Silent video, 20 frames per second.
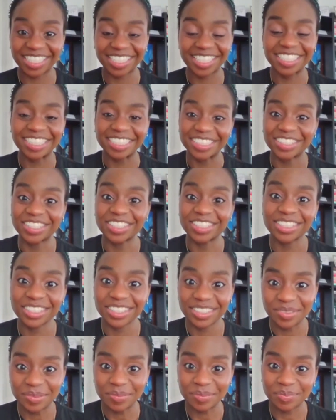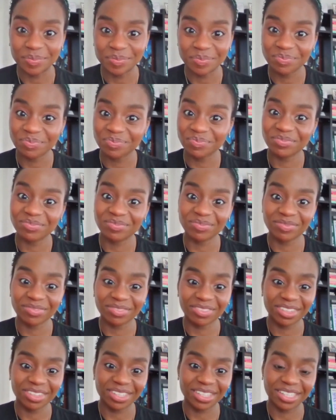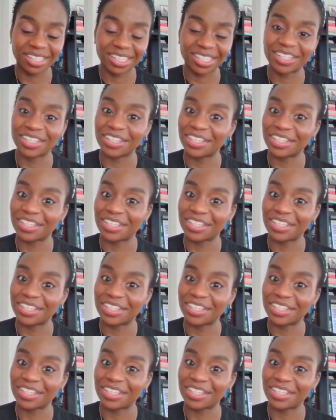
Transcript: mean, I don't understand. Someone, I